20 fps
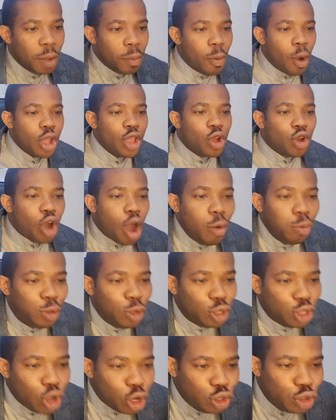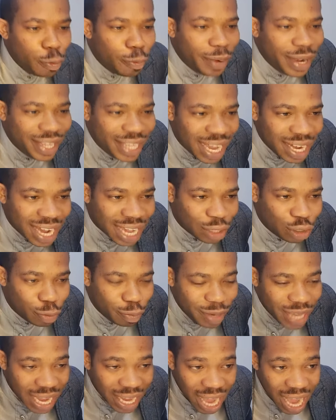But you come to church to pretend that
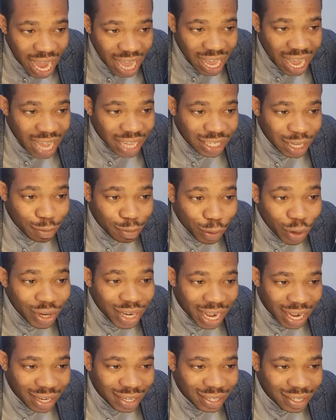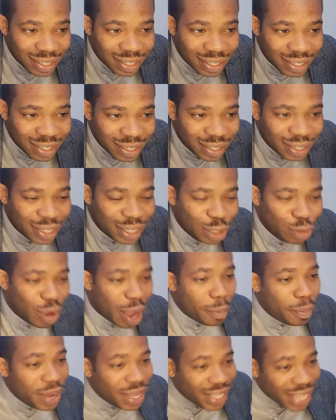to be as a brother. You
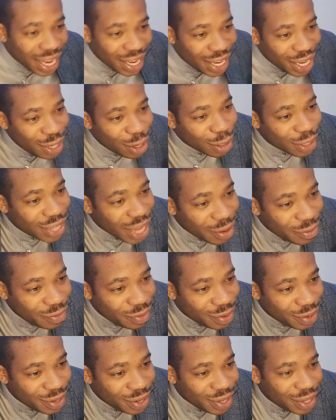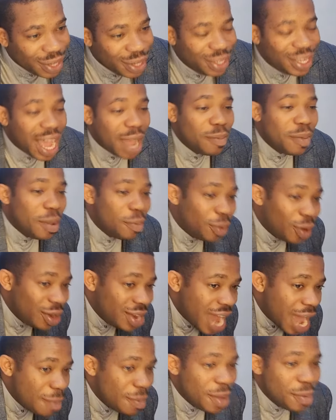are pretending yourself. Say, I'm a
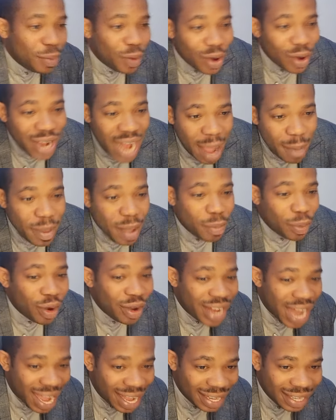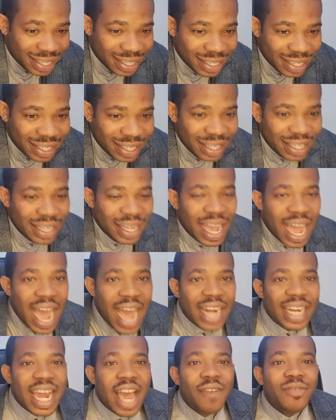brother. And
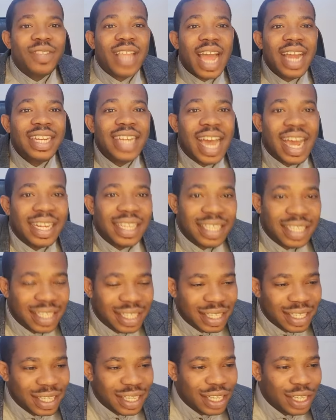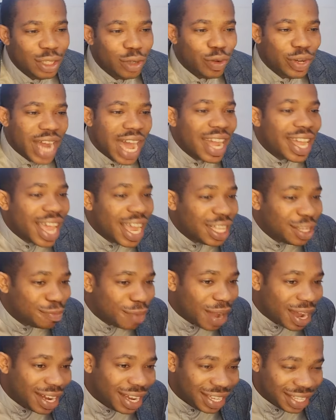after that, you now get
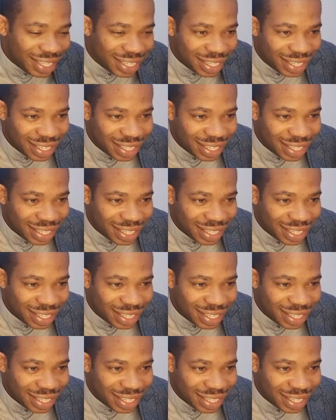married.